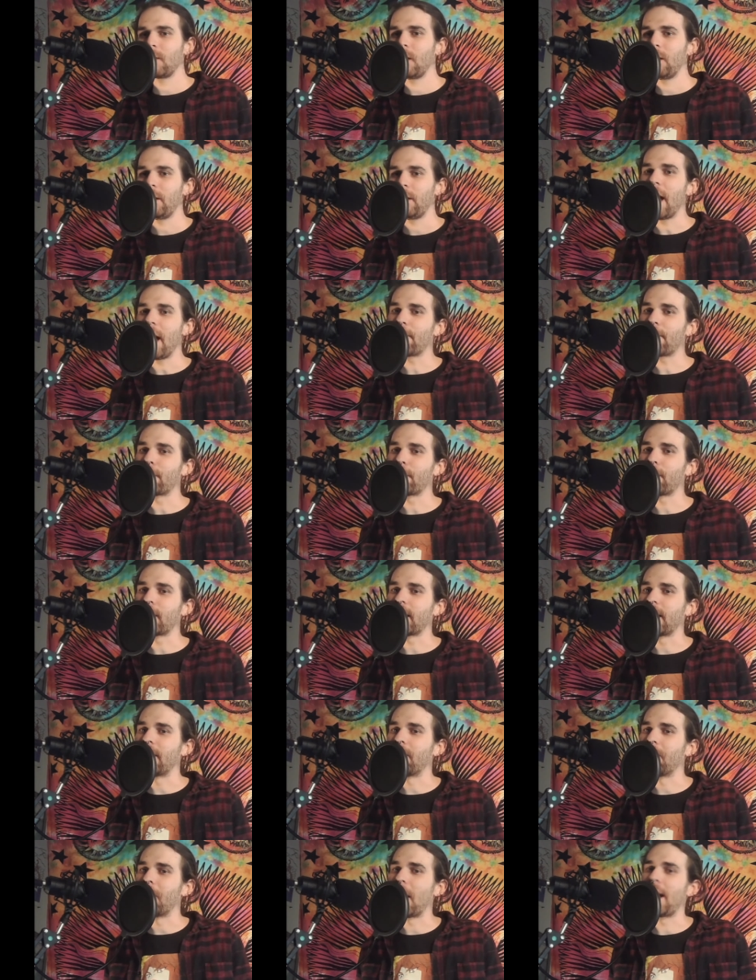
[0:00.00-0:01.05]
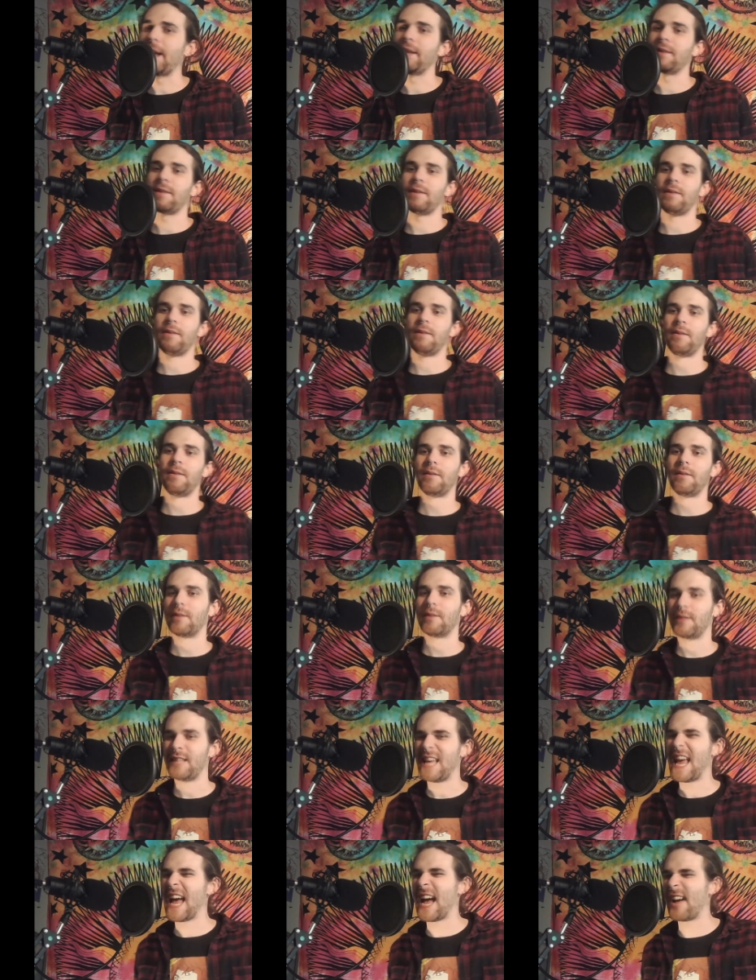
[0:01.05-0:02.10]
Yeah, frickin' right.
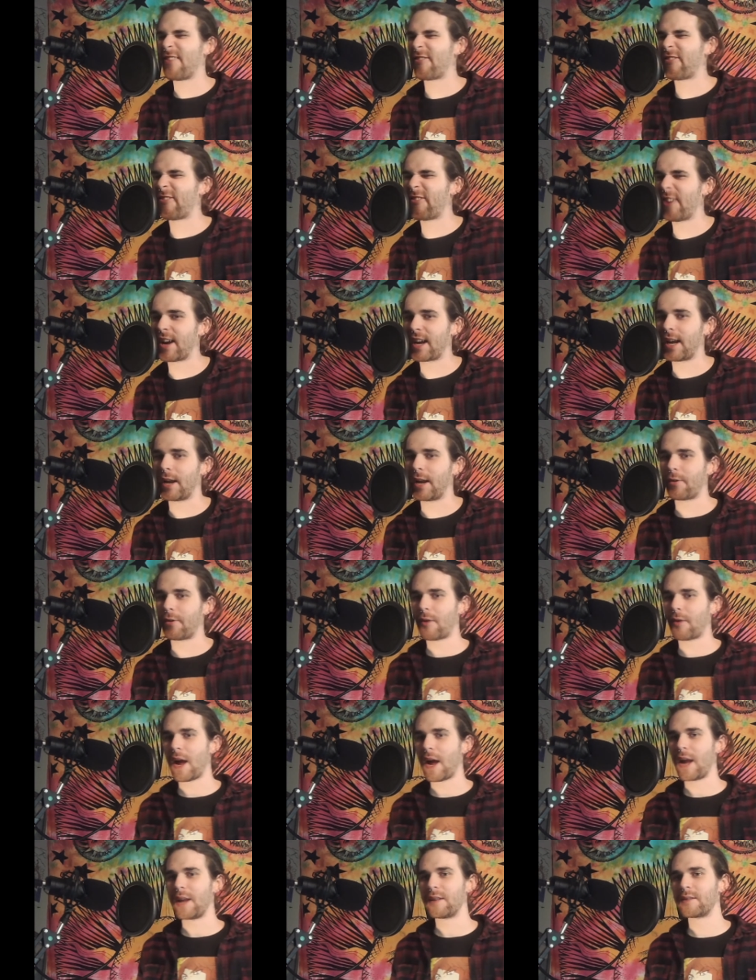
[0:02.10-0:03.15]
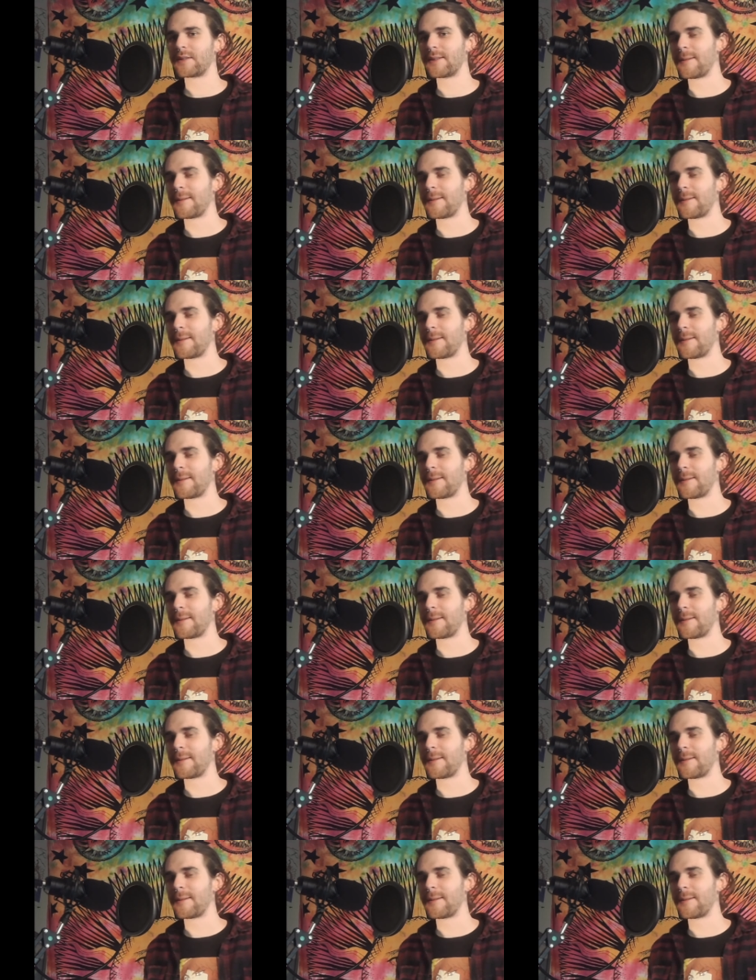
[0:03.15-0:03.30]
Yeah, frickin' right.